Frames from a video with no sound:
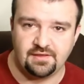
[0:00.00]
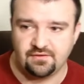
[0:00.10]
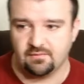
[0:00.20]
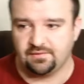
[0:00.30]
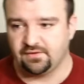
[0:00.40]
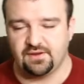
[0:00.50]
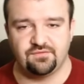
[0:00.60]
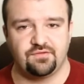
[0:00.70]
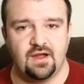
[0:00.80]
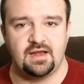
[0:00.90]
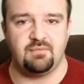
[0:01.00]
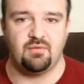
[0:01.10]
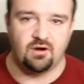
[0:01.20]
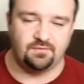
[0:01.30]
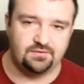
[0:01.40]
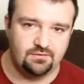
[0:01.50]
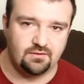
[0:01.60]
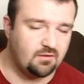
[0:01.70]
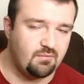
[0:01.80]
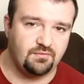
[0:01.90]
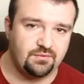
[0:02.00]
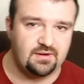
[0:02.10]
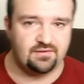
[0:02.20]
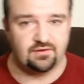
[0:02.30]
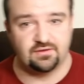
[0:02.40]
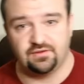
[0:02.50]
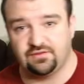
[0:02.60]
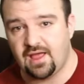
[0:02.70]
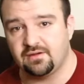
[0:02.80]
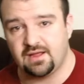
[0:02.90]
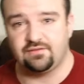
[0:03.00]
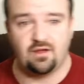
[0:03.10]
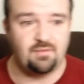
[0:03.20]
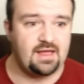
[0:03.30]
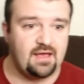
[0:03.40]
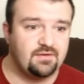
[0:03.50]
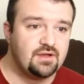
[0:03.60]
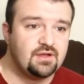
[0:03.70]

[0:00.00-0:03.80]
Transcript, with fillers: the tournament starts on Friday, but Marvel 2 or Marvel 3 doesn't start till Saturday, so I might have